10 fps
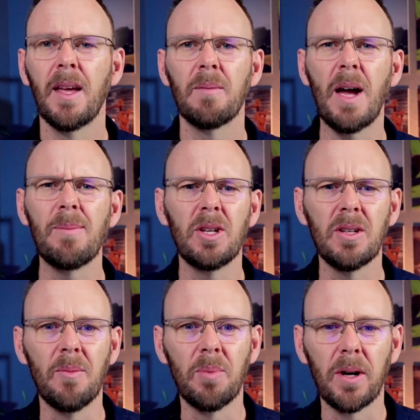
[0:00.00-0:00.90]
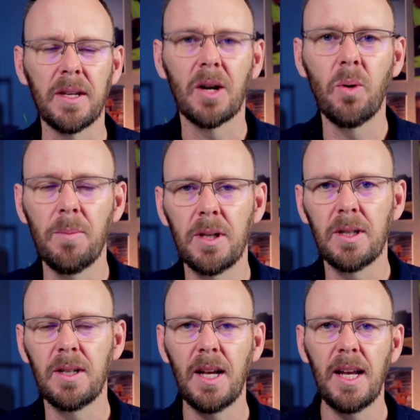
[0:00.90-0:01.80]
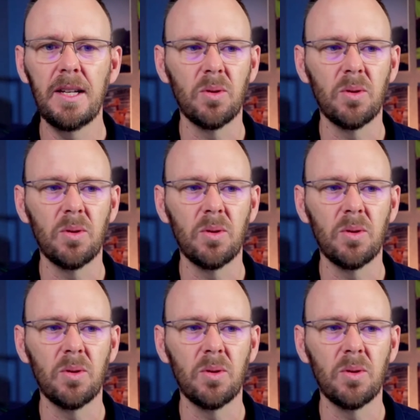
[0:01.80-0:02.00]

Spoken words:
Maybe you don't buy the equipment you need